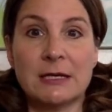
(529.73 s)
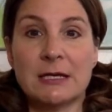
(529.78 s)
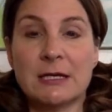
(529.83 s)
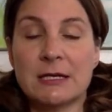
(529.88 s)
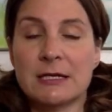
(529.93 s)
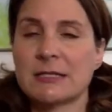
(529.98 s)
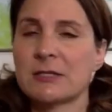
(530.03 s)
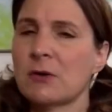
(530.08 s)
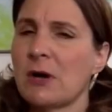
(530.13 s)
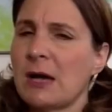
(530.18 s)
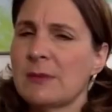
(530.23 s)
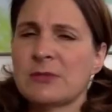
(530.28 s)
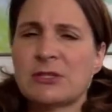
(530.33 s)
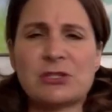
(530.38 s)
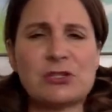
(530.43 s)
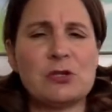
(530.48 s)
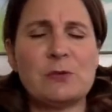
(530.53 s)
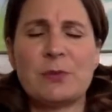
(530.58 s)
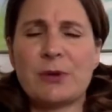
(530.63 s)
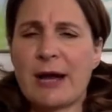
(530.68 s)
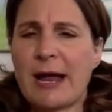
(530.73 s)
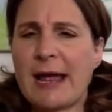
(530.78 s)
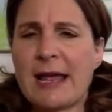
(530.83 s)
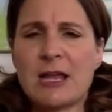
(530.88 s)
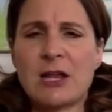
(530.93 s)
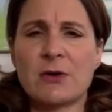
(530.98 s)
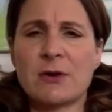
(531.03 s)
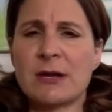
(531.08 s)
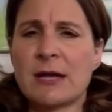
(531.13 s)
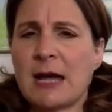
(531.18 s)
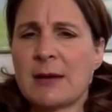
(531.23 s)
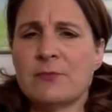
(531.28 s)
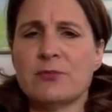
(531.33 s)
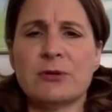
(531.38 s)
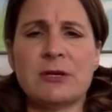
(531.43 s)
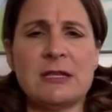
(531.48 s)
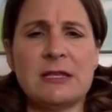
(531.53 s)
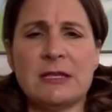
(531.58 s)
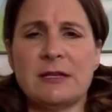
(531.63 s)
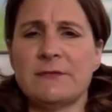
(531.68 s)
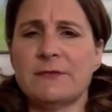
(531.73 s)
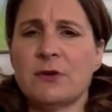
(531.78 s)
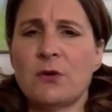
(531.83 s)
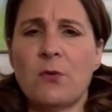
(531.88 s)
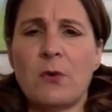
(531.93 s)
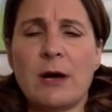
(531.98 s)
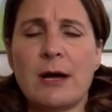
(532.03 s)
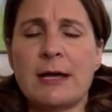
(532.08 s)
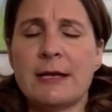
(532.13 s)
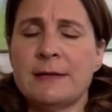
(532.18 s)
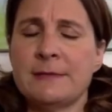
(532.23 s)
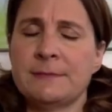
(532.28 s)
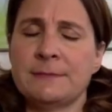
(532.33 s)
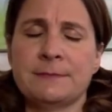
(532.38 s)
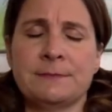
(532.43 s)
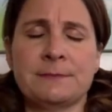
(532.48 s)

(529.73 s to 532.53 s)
So I'm super angry. I breathe in for 1.